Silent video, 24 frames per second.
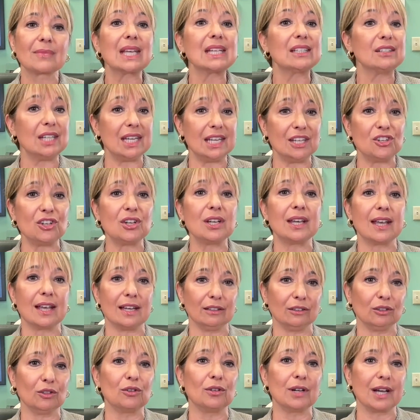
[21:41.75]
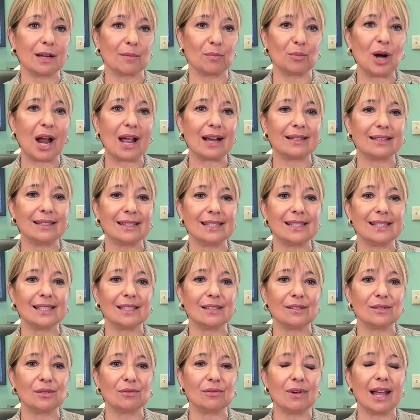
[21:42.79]
teaching and learning
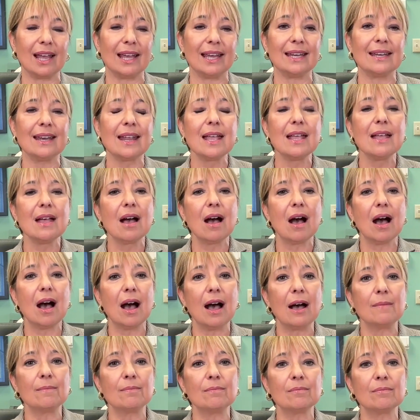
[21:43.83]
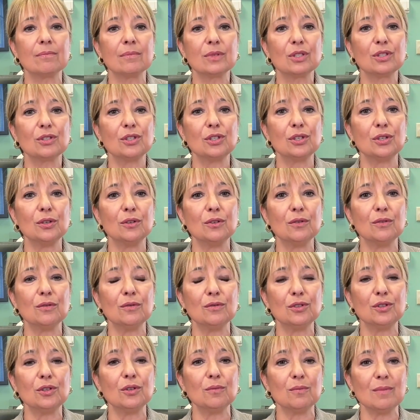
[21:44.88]
practices, right?
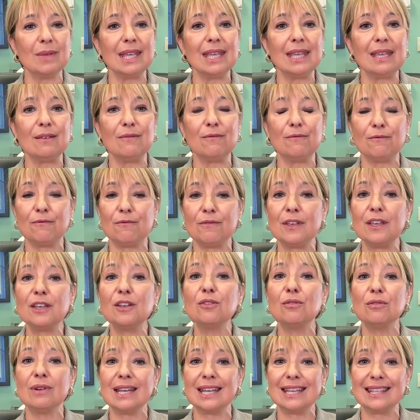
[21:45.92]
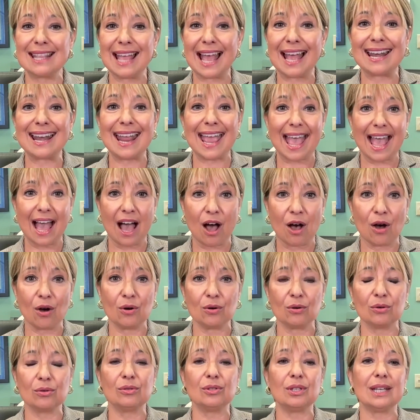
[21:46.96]
To me, figuring that
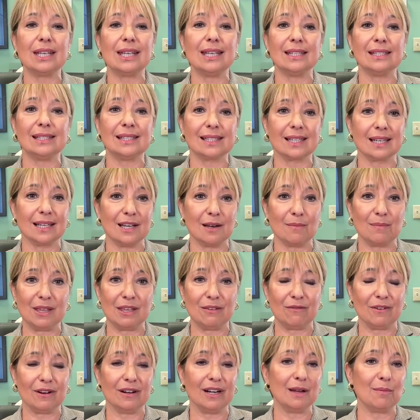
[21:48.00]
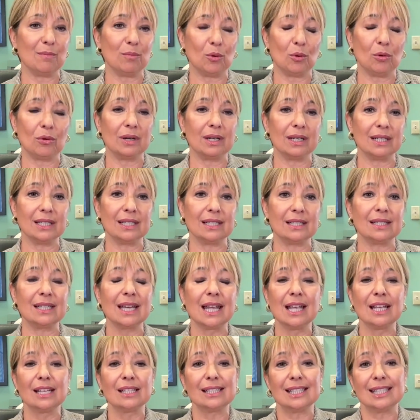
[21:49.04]
out is going to be very important.
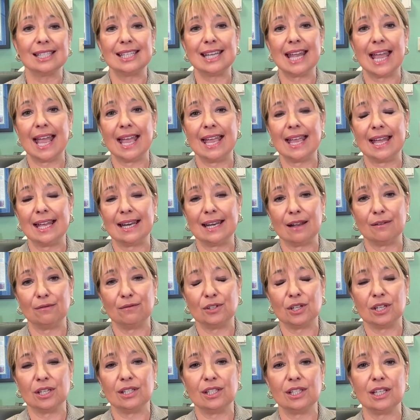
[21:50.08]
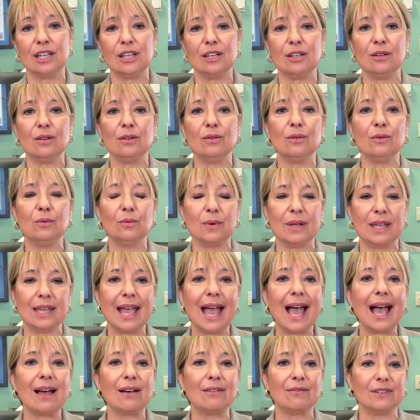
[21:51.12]
Today at FGCU, we
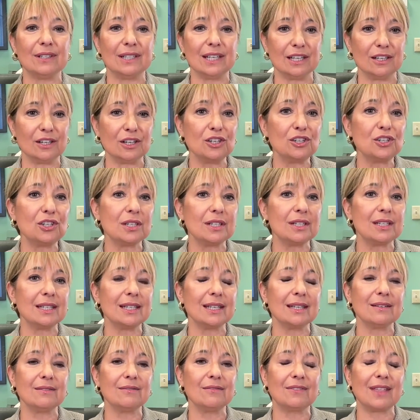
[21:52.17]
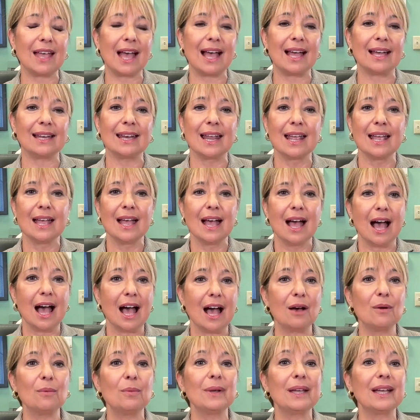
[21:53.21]
have an initiative that
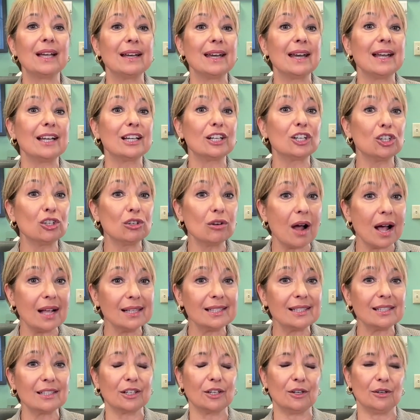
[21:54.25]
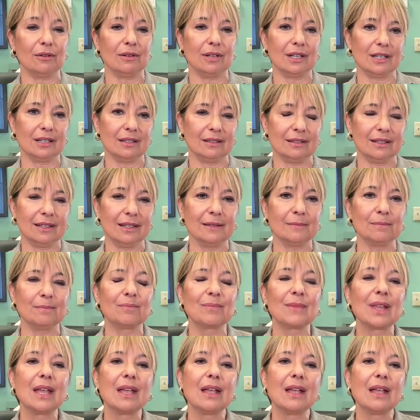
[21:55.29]
how we're going to cross the curriculum,